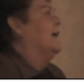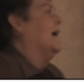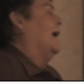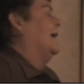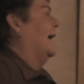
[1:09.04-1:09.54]

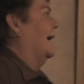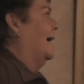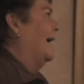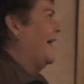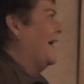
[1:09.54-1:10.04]
And,
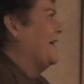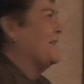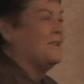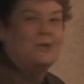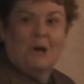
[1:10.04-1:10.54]

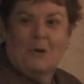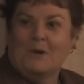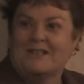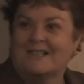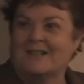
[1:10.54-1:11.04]

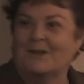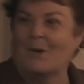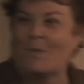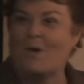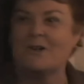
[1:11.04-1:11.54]
but you know,
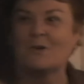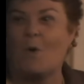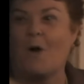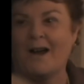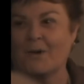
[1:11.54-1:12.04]
we'd sit there
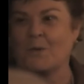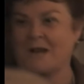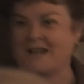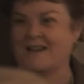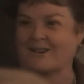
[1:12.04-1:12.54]
and wonder,
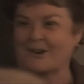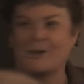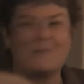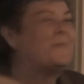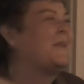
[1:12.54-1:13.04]
why are we
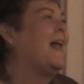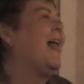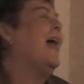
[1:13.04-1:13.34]
here?